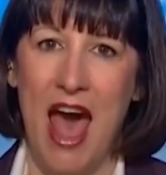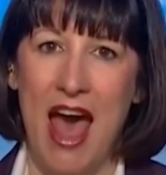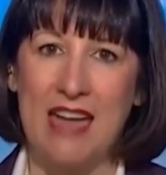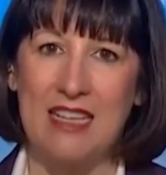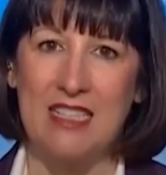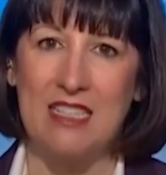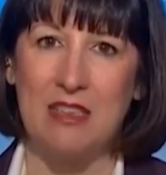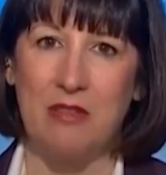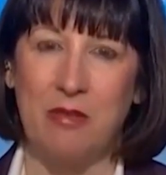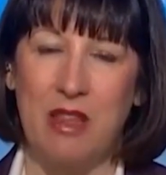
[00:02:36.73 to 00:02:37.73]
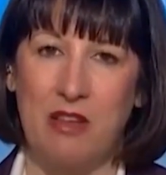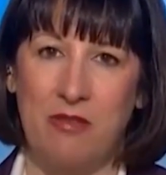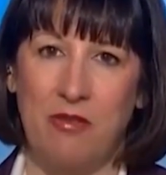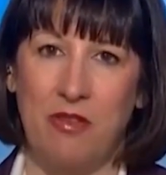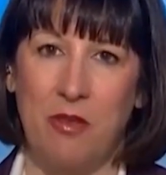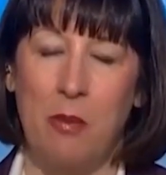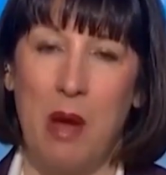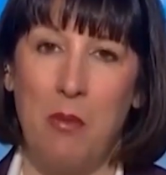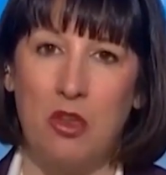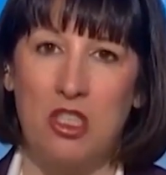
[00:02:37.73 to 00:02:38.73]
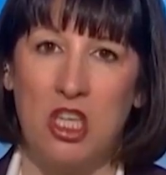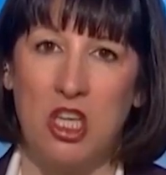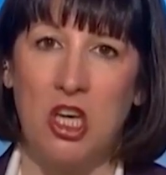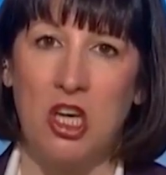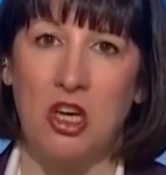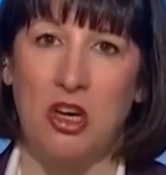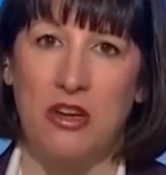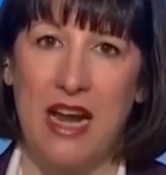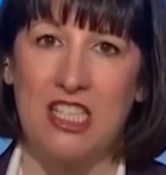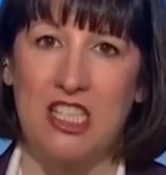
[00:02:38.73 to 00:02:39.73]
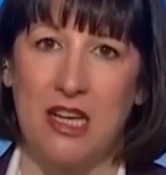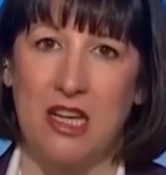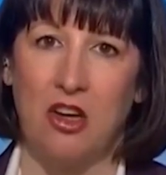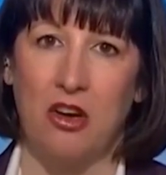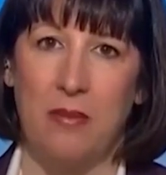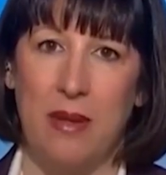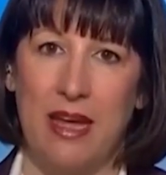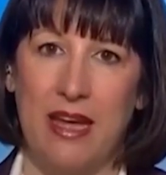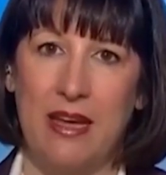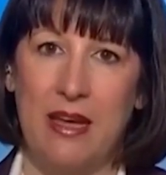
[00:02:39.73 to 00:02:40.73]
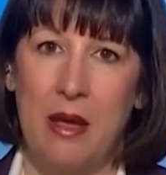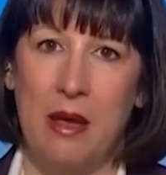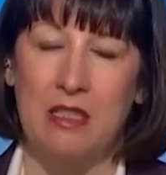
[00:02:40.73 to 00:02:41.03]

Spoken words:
and with a more secure national economy,